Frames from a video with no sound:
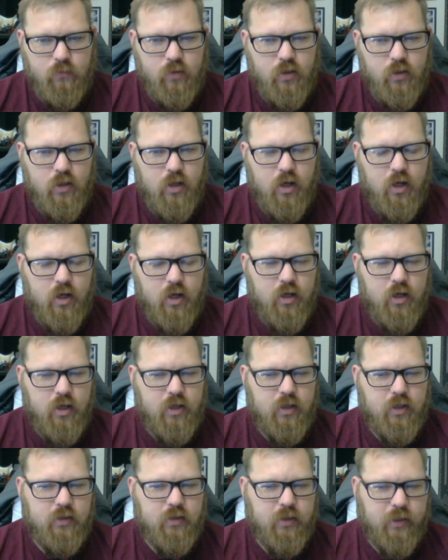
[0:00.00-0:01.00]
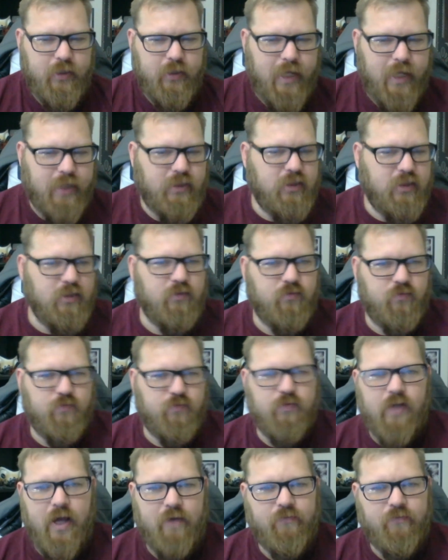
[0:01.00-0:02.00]
uh, catches
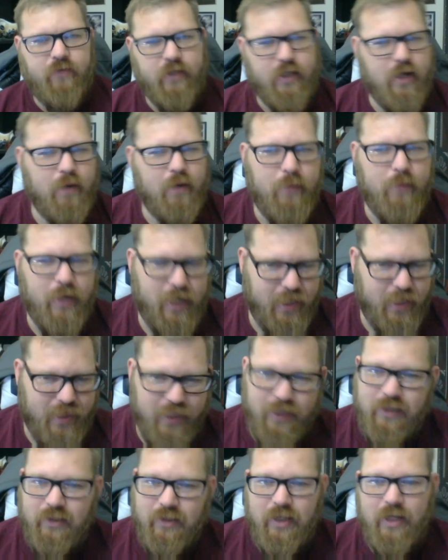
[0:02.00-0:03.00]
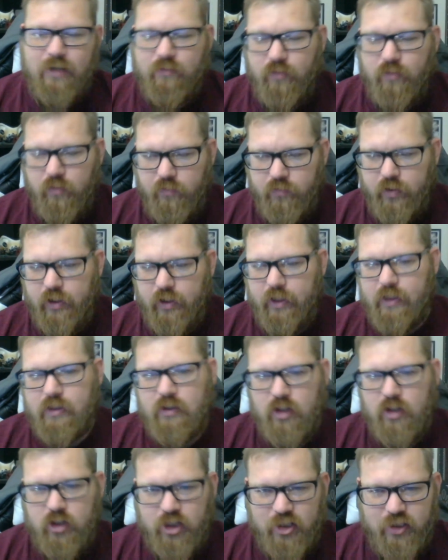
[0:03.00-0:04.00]
caffeine up, and I think a lot of affiliates
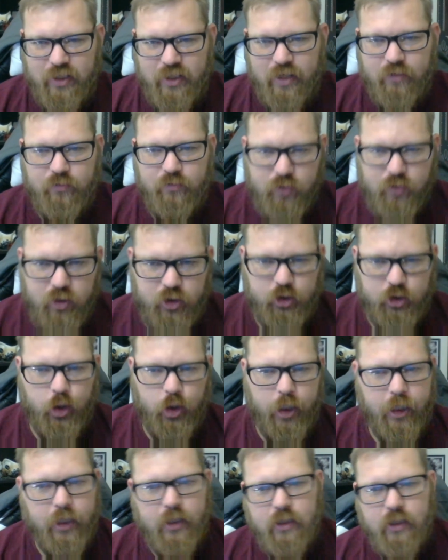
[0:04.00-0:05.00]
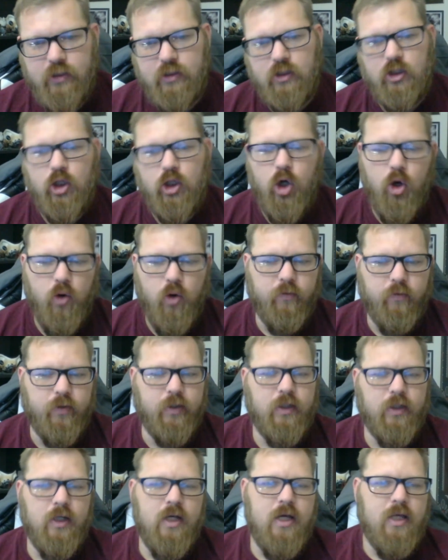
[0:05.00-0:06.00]
are going to get frustrated because they'll go
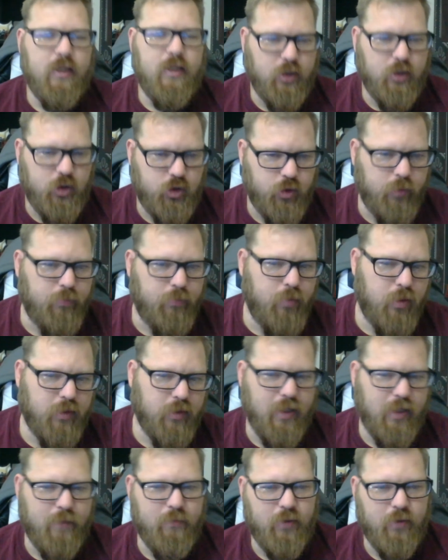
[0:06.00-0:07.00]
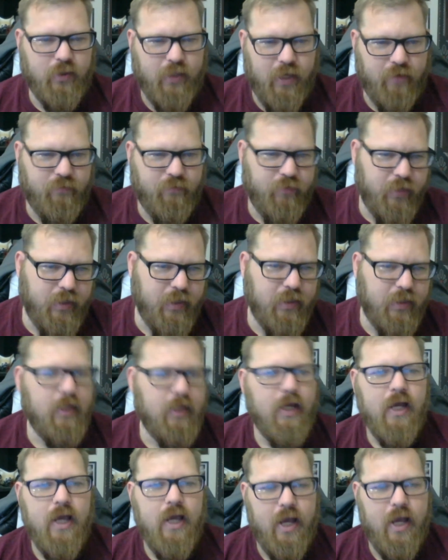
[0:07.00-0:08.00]
over, they'll stream part time on caffeine,
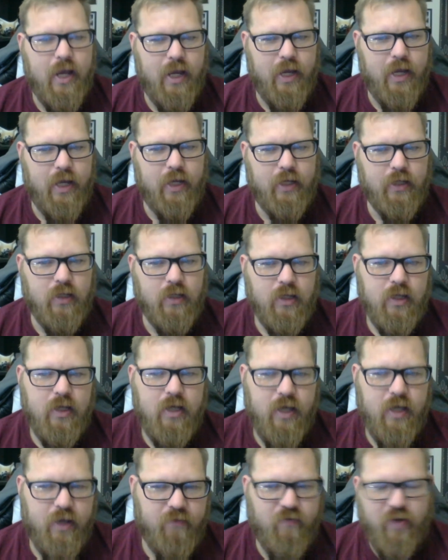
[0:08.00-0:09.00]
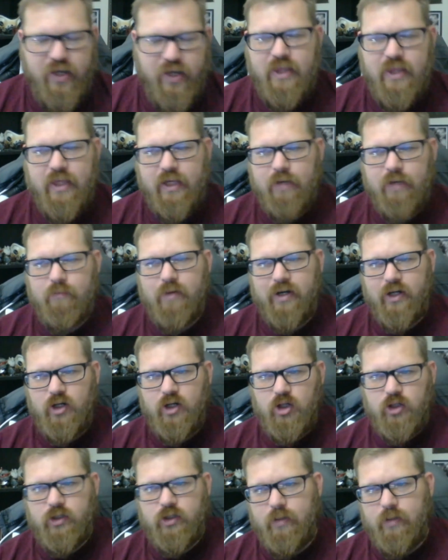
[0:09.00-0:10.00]
and if anything, it might
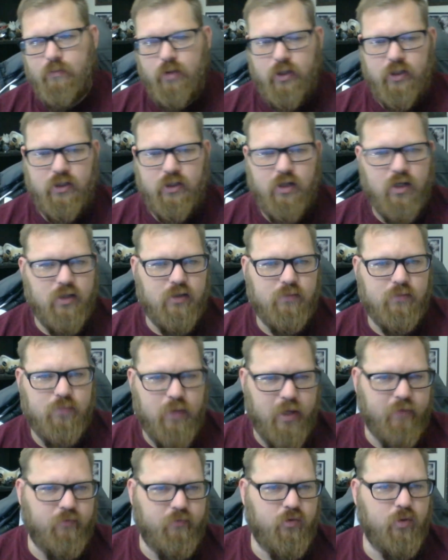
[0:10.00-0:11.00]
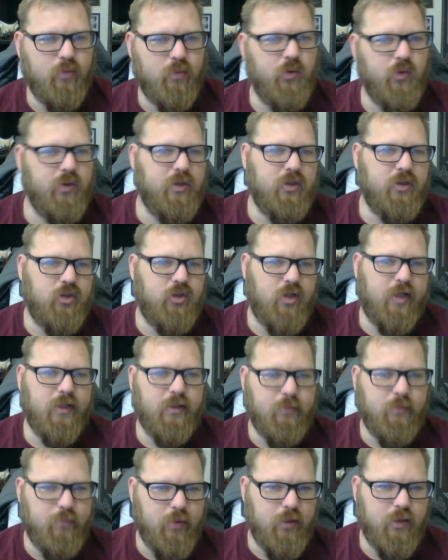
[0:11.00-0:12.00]
hurt them on their other platform where they're trying
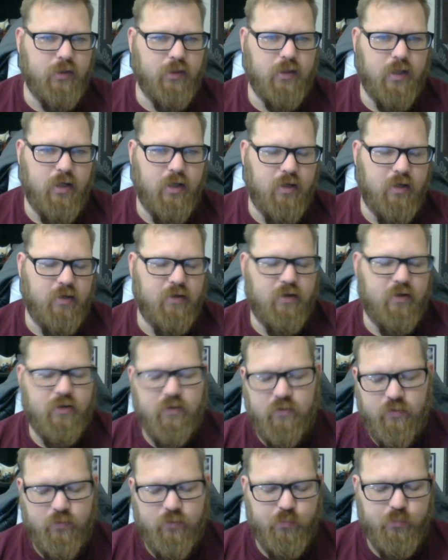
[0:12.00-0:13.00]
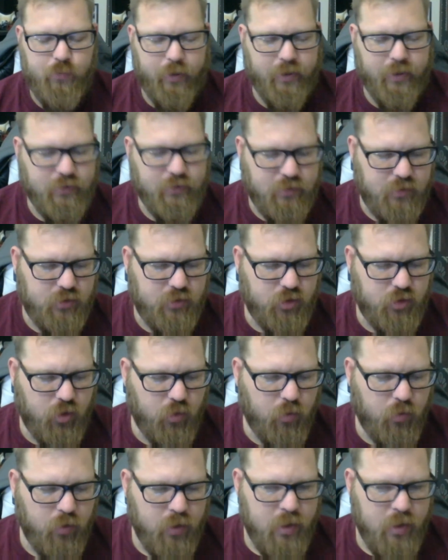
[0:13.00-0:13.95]
to build a, a base. So